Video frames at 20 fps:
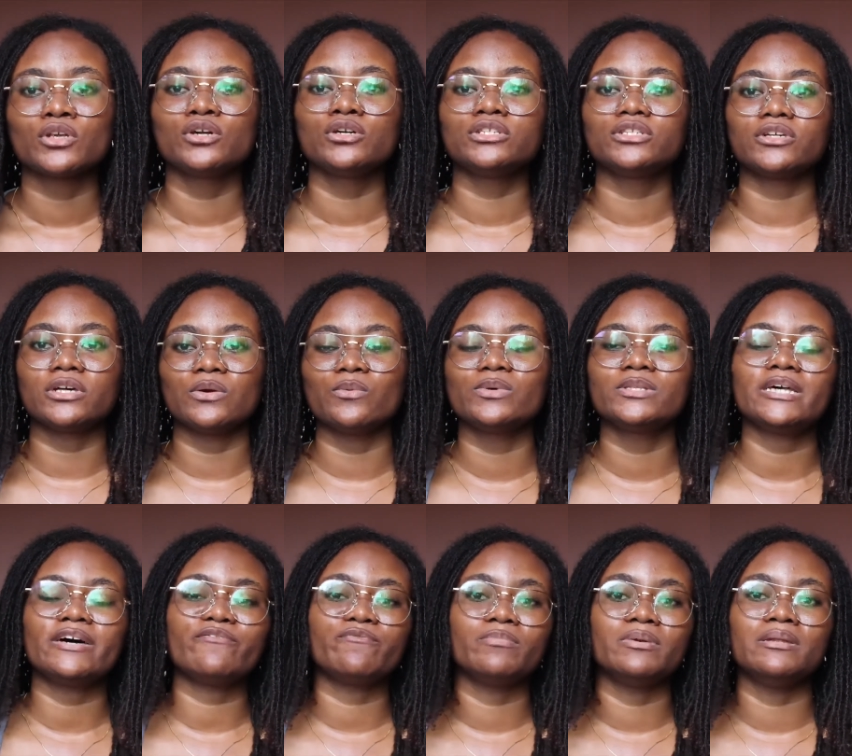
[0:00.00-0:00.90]
So it would
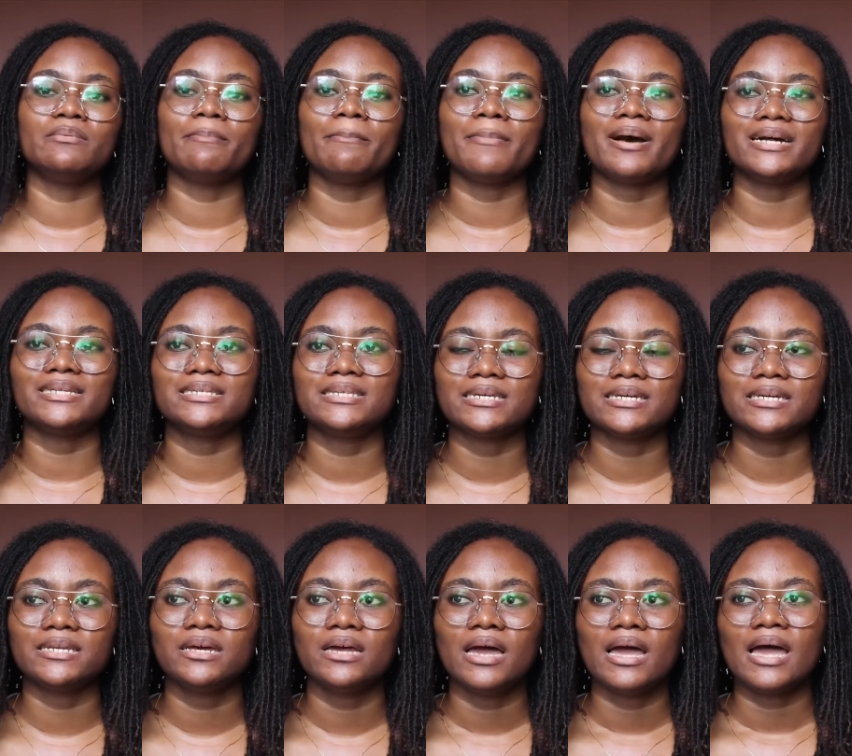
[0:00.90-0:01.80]
have been
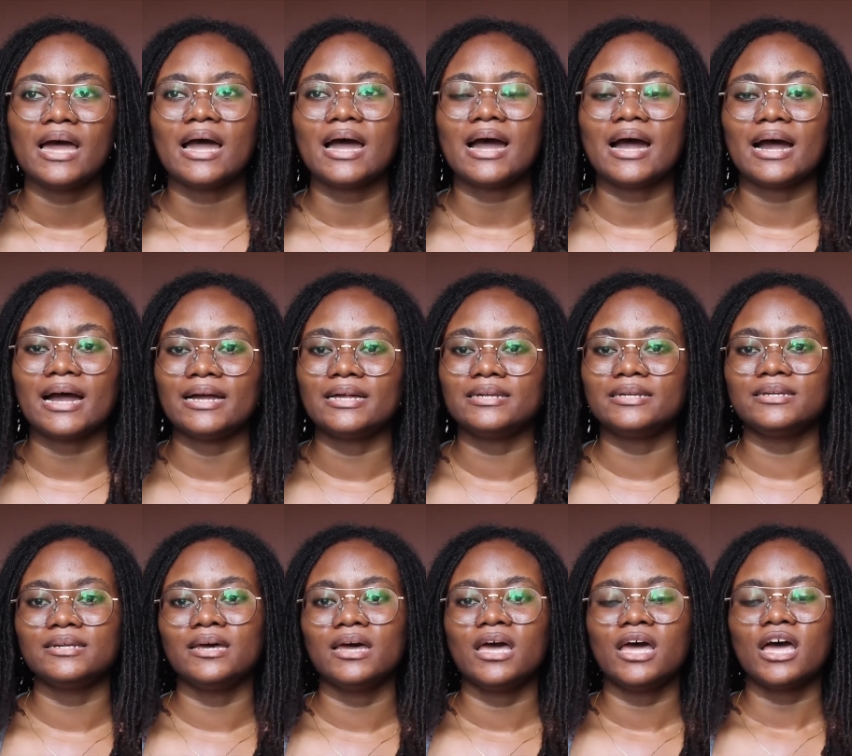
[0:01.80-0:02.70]
matted,
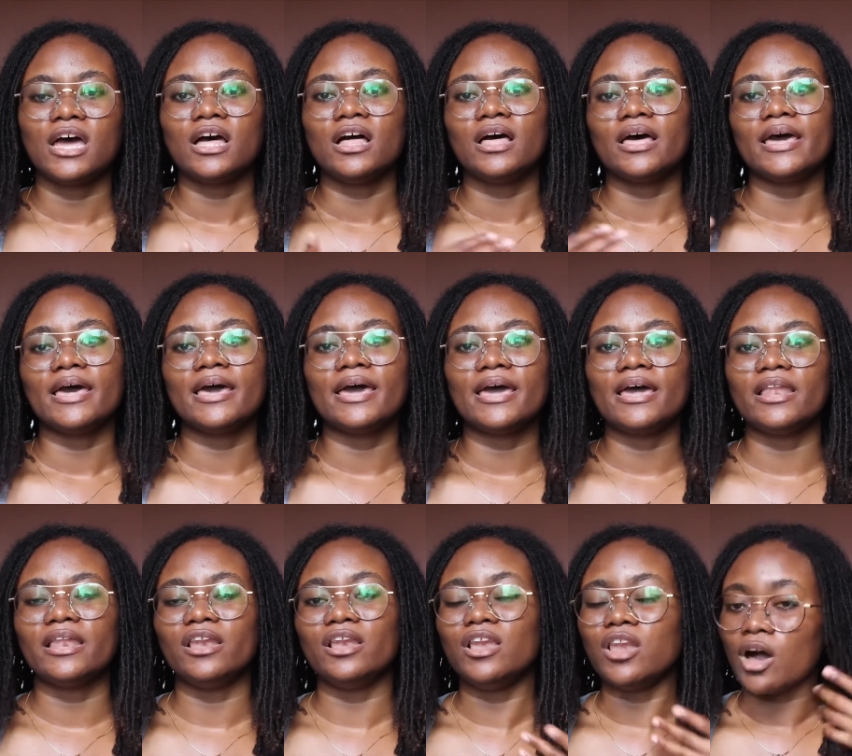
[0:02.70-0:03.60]
and
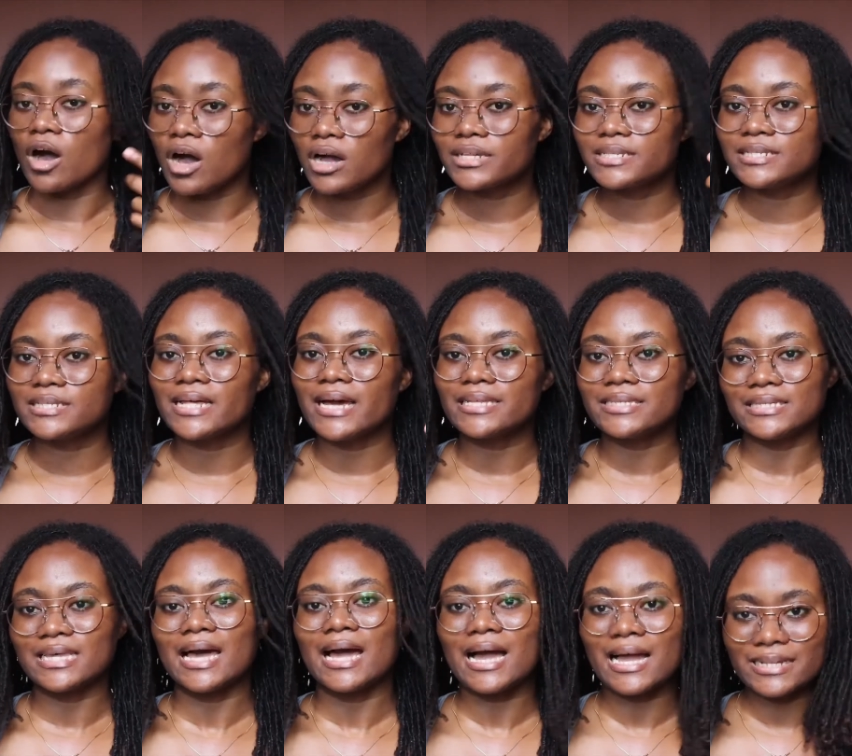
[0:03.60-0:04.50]
locks that
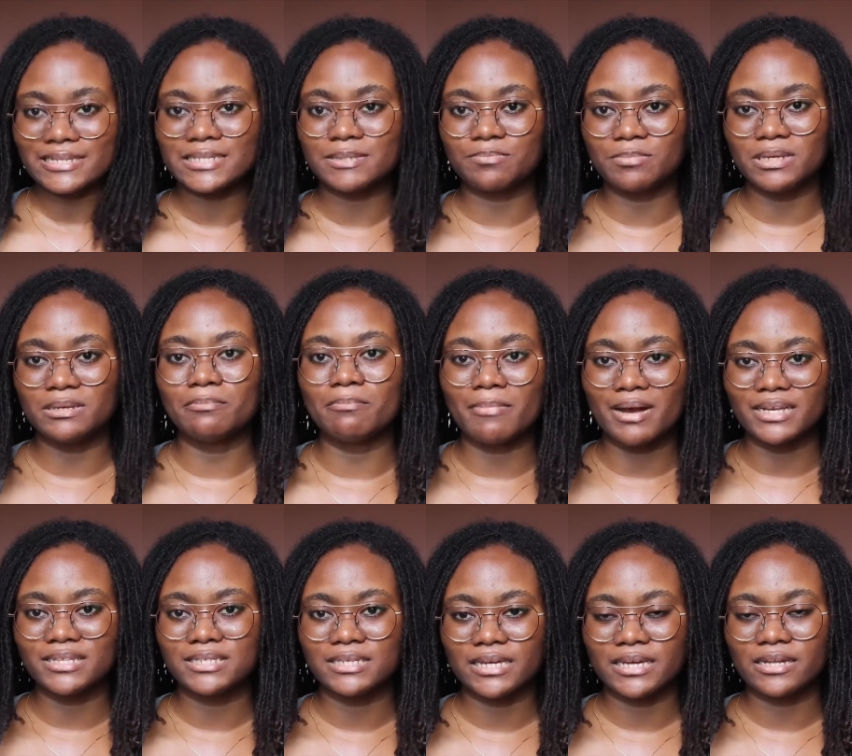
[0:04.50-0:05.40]
has been
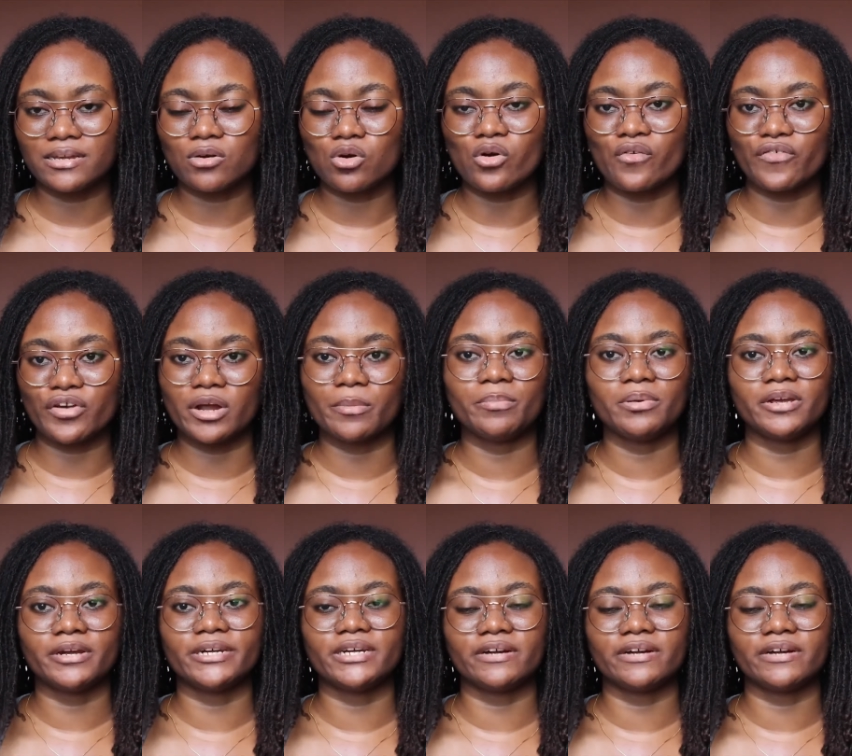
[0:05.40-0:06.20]
matted over a period